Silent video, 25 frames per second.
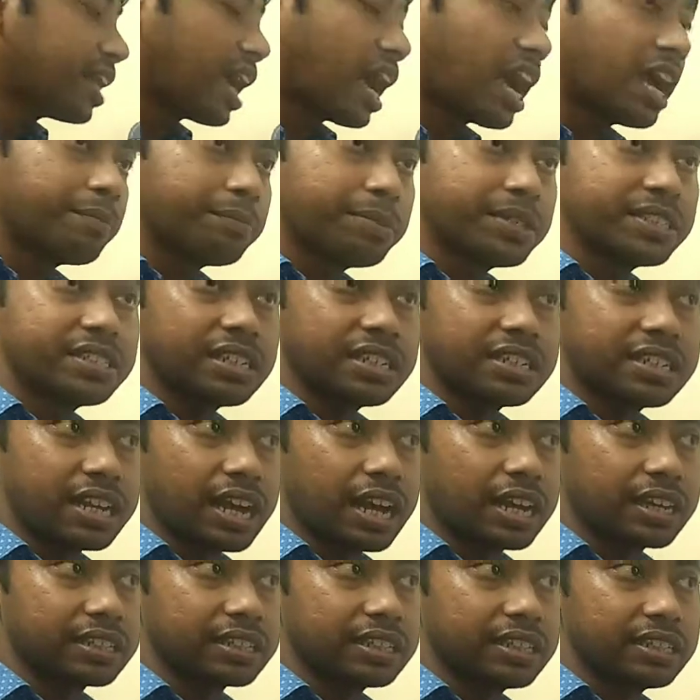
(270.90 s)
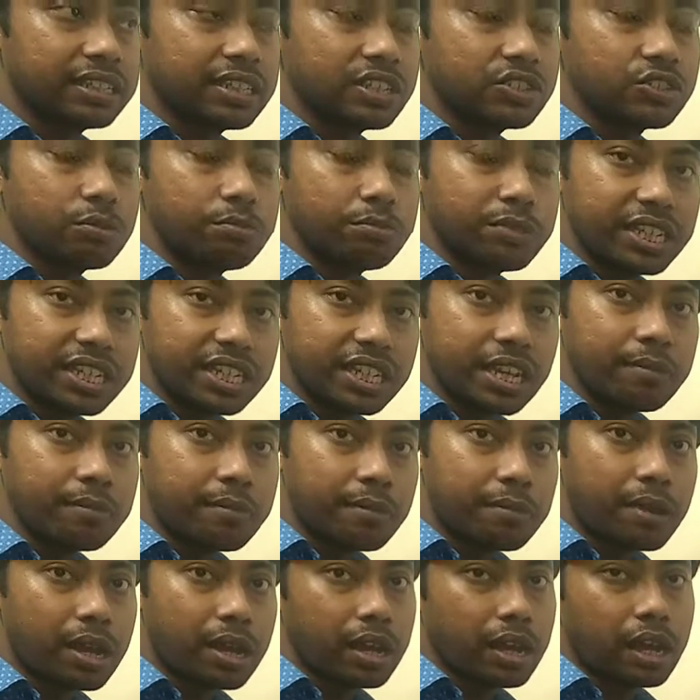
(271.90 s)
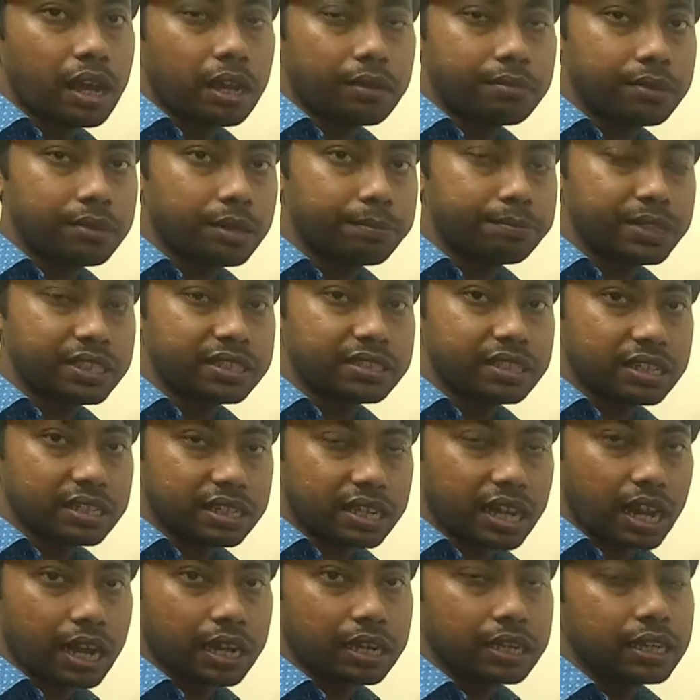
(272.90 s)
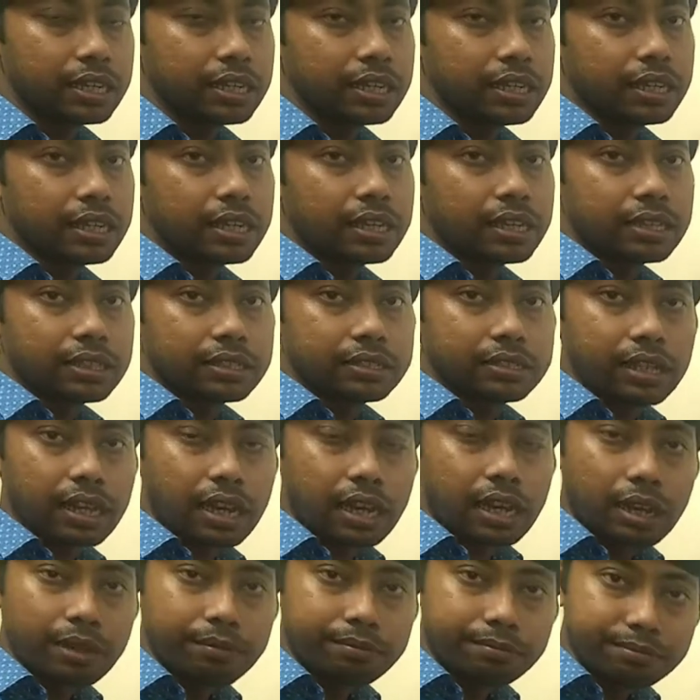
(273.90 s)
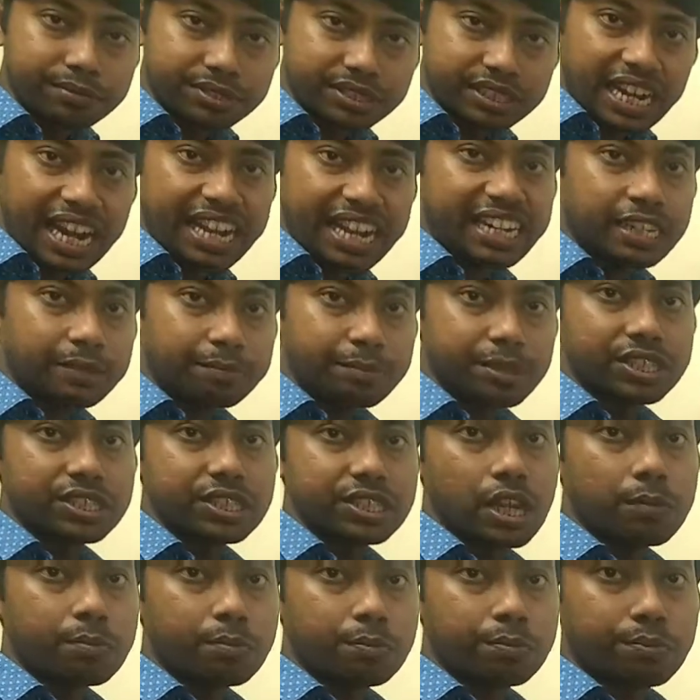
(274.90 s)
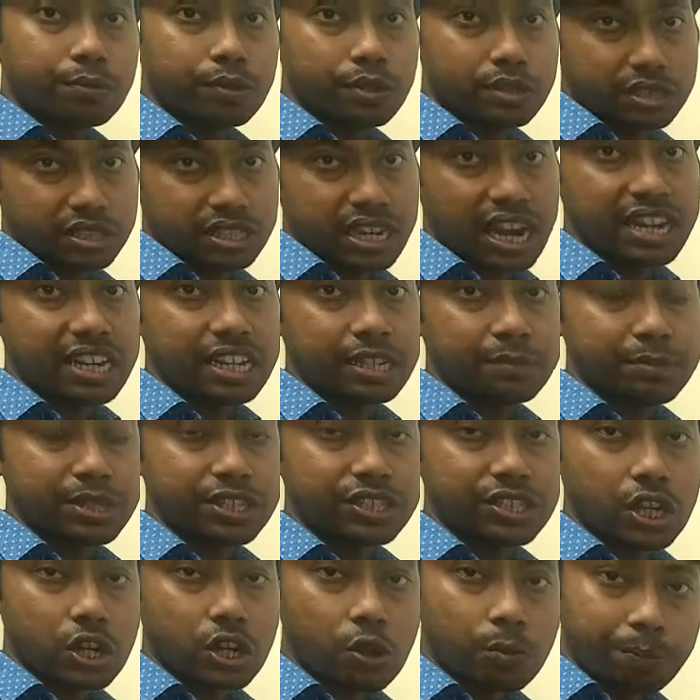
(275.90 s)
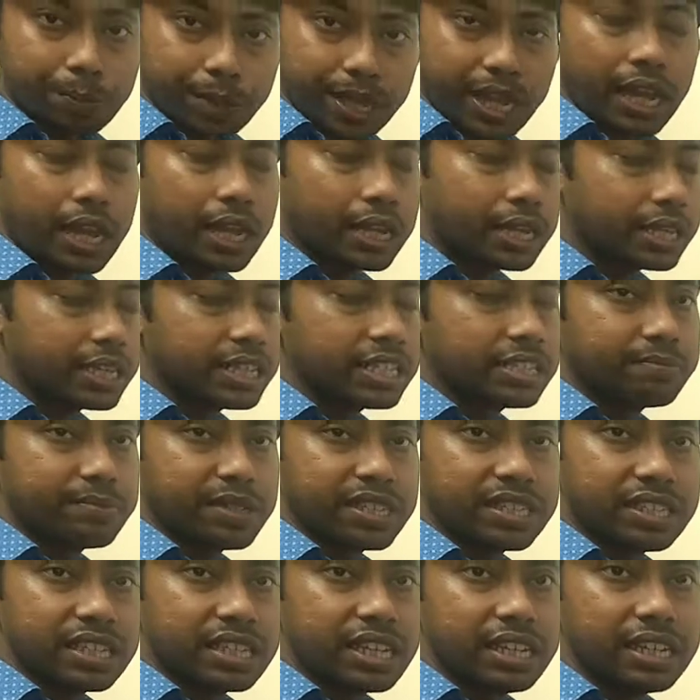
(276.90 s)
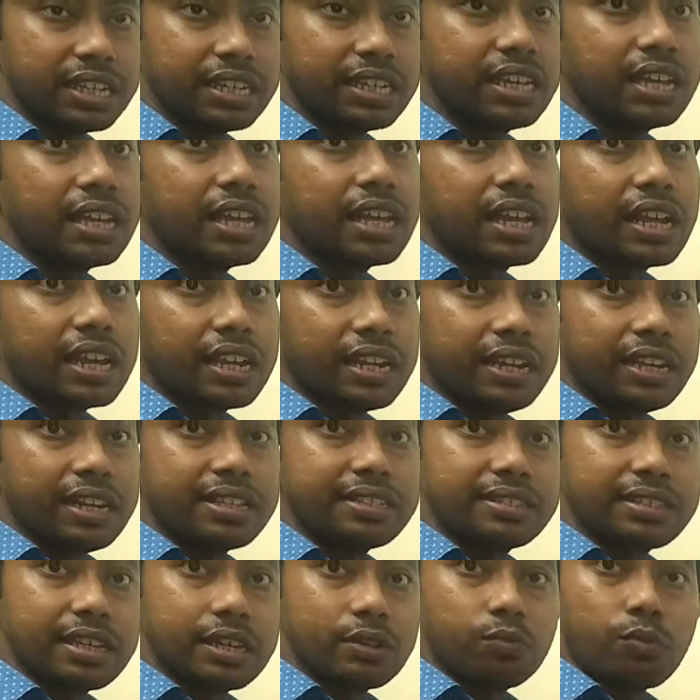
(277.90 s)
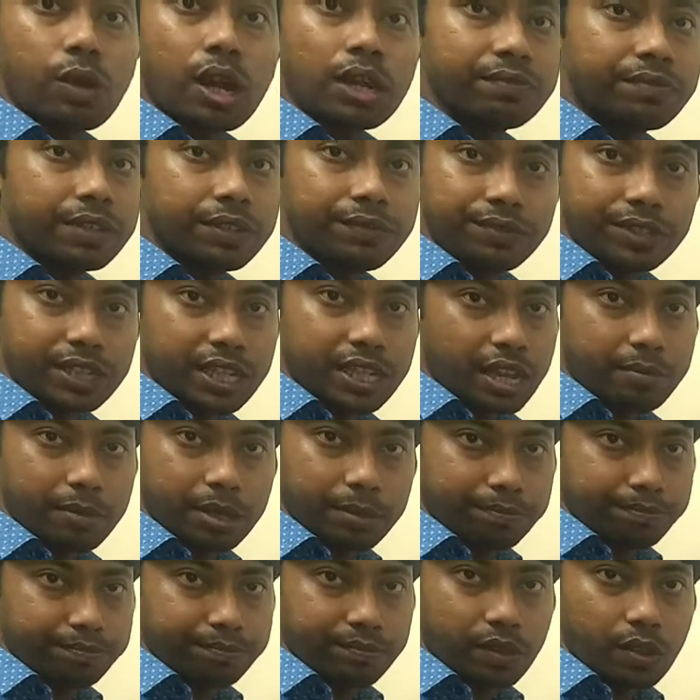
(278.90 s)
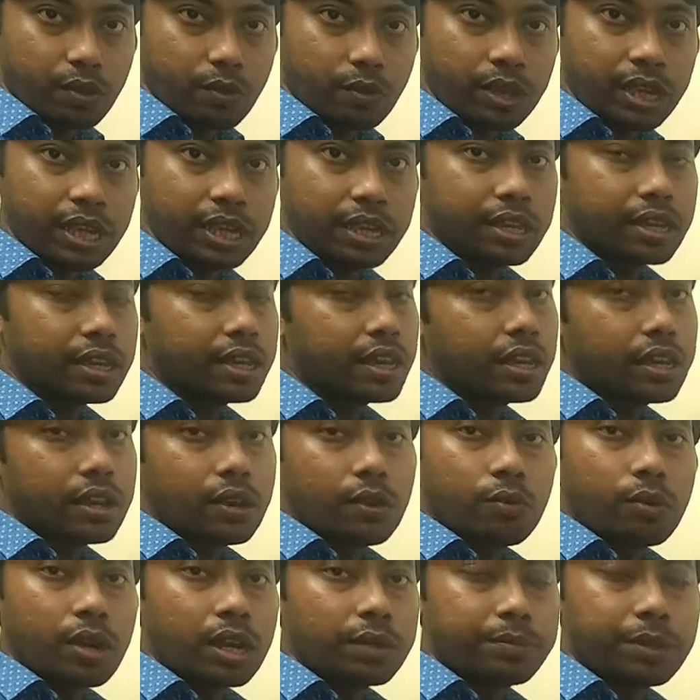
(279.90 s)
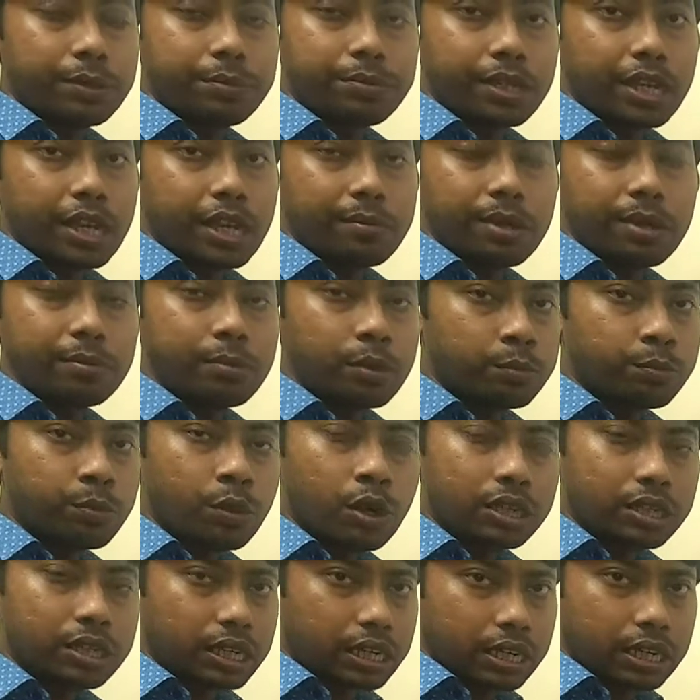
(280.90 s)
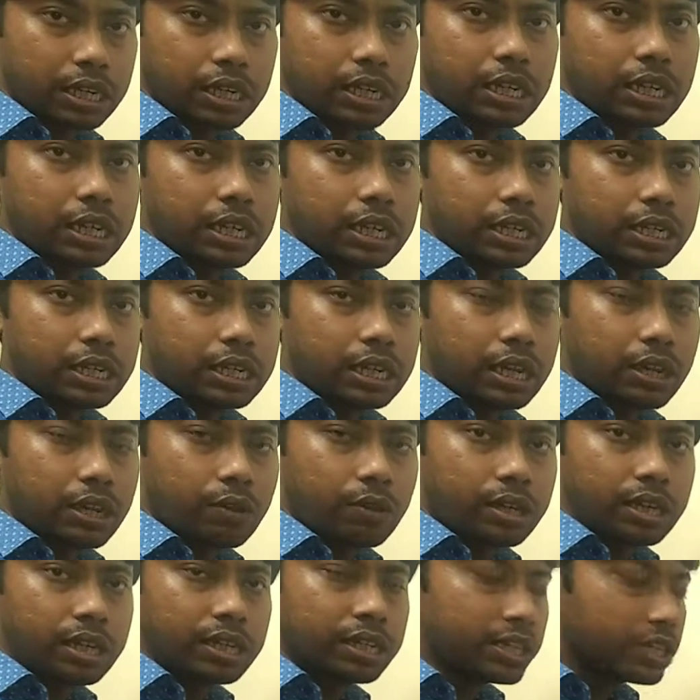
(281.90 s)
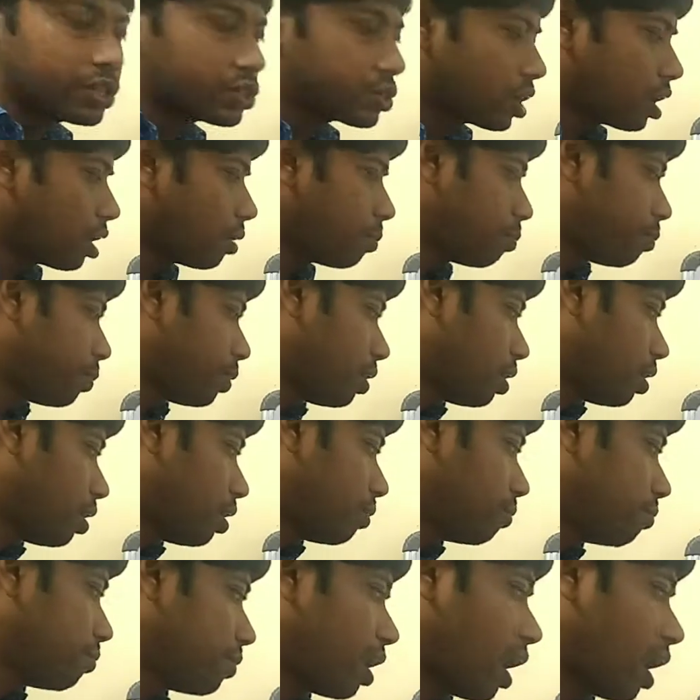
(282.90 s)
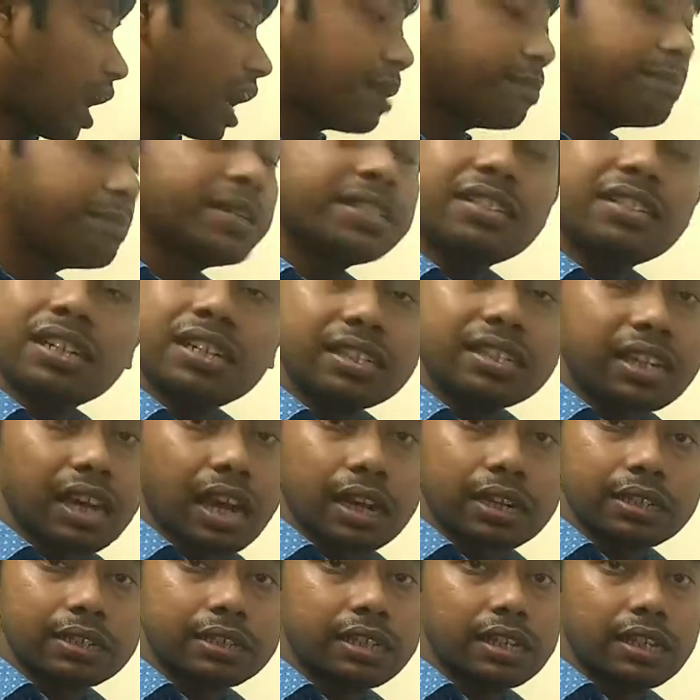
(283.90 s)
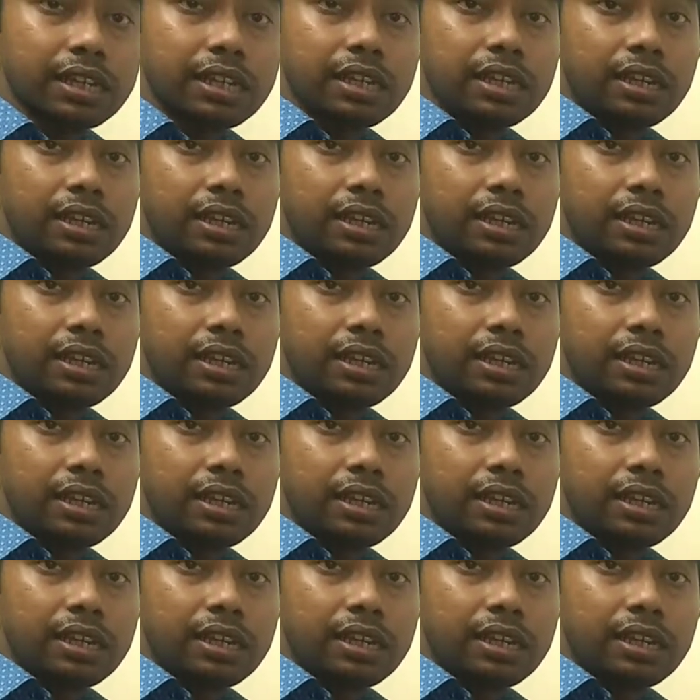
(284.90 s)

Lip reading: and high pressure duct, in case of medium pressure duct, the static pressure of air is basically less than 150 mm. Okay, 150 mm of water. Now, in case of high pressure duct,